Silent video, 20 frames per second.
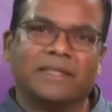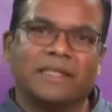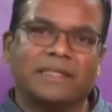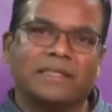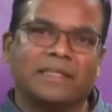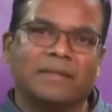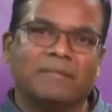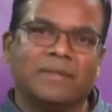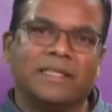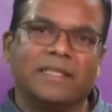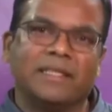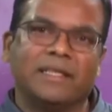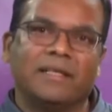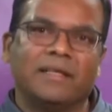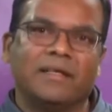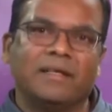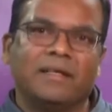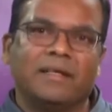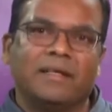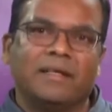Let us imagine
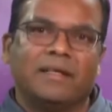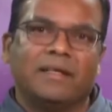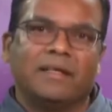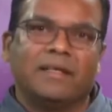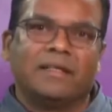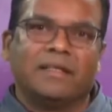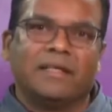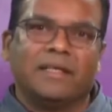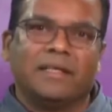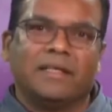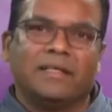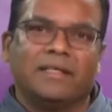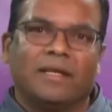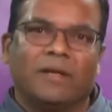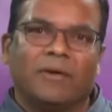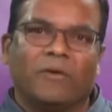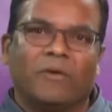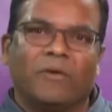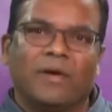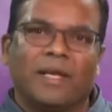the
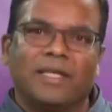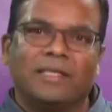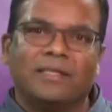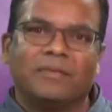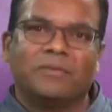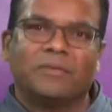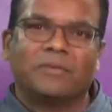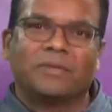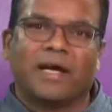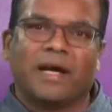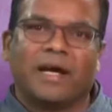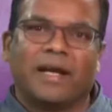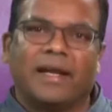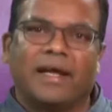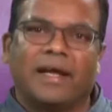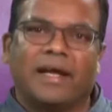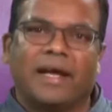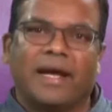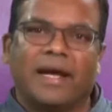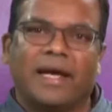low energy photon
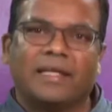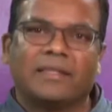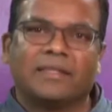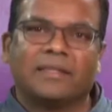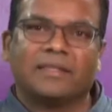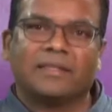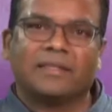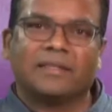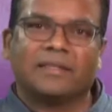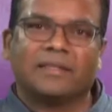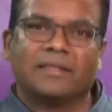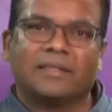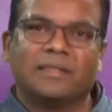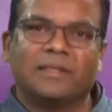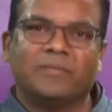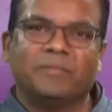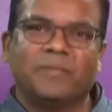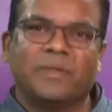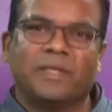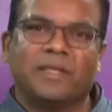has a
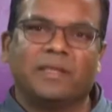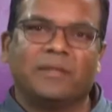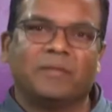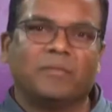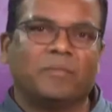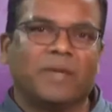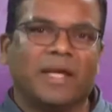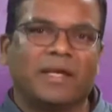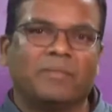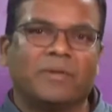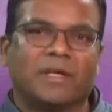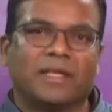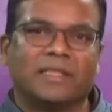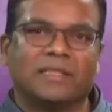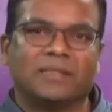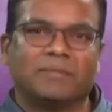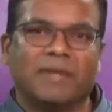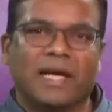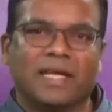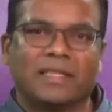simple black body
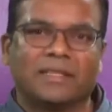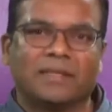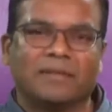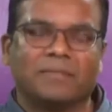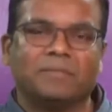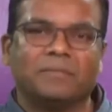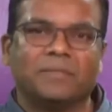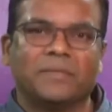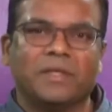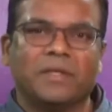spectrum.